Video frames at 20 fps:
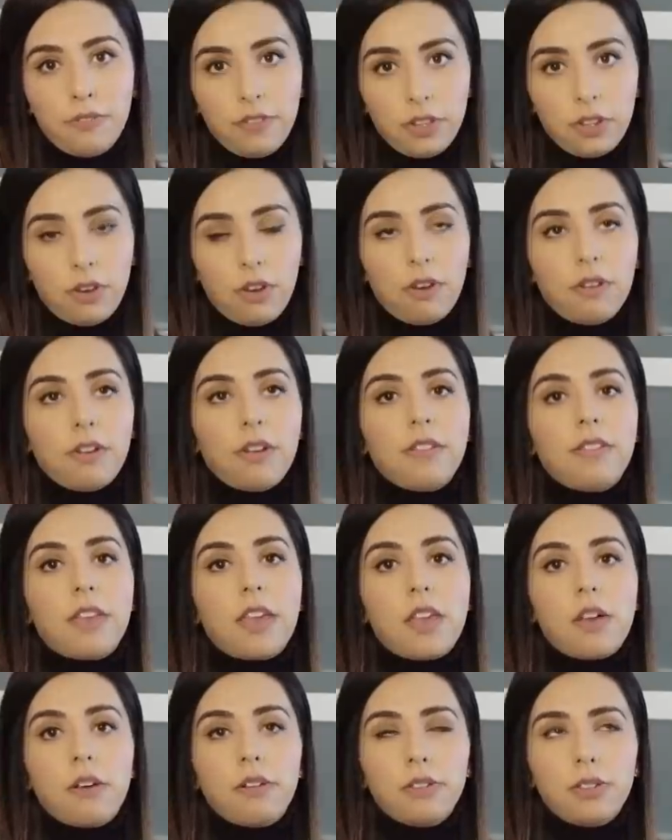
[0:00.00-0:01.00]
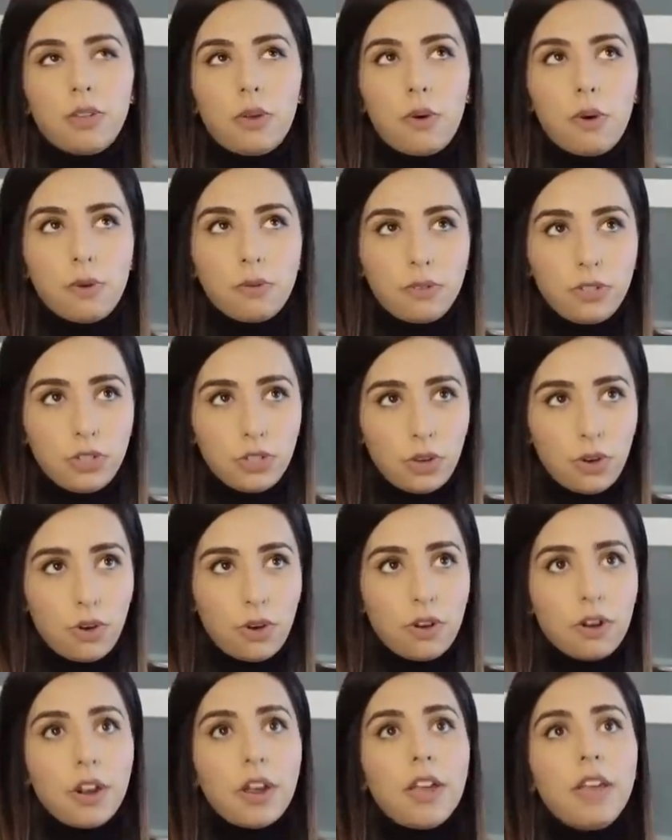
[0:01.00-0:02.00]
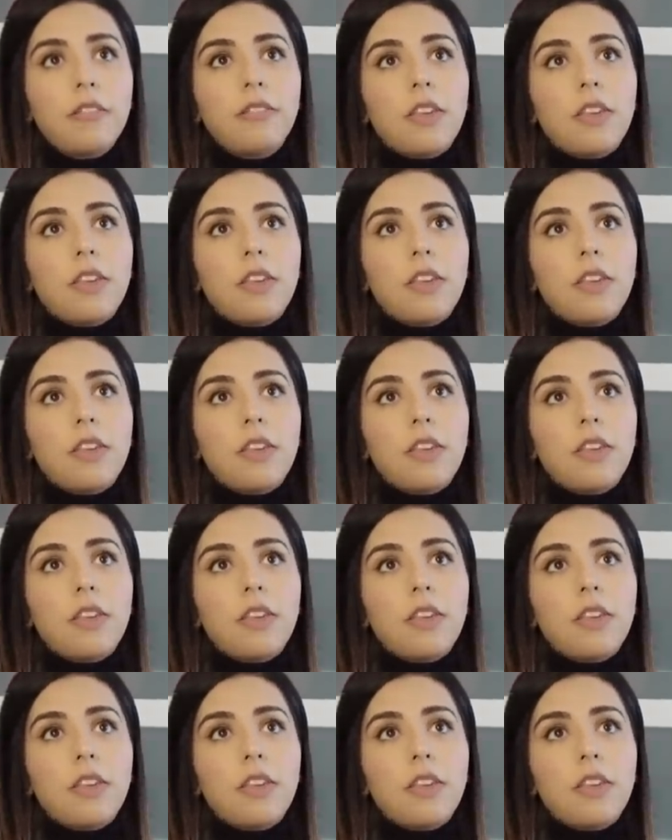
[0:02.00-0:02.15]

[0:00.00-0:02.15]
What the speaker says: Vuitton, and they also own Dior.